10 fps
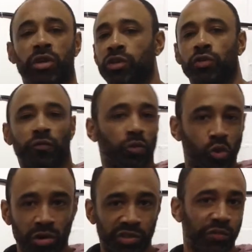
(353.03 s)
your
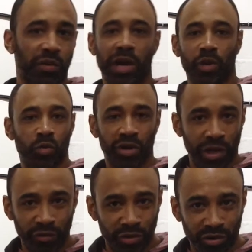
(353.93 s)
floors are fine or
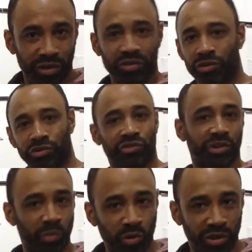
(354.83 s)
whatever, and your
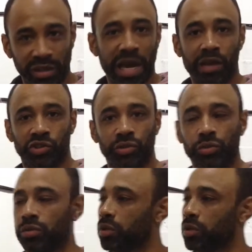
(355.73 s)
gym owner allows you,